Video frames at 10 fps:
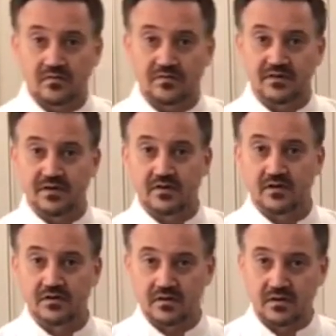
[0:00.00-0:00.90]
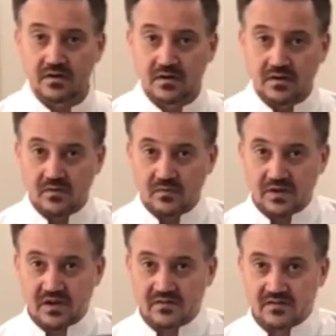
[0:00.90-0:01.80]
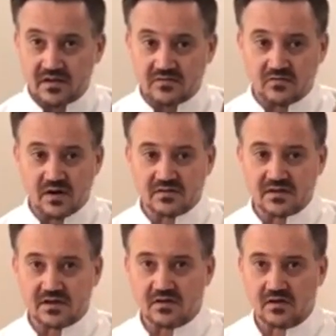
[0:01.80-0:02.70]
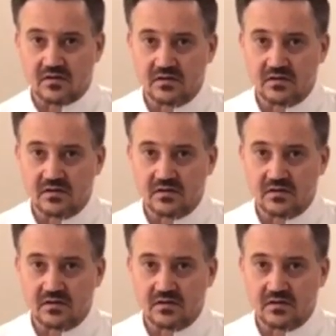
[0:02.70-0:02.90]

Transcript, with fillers: Very good we can see it's right there